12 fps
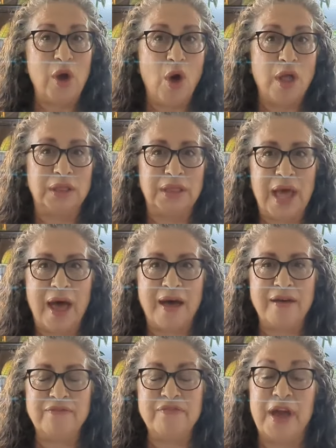all
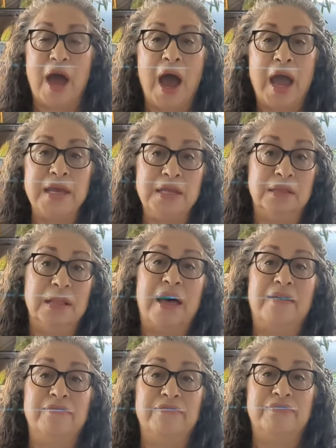love. I
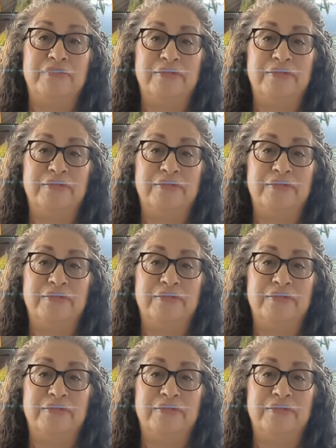love,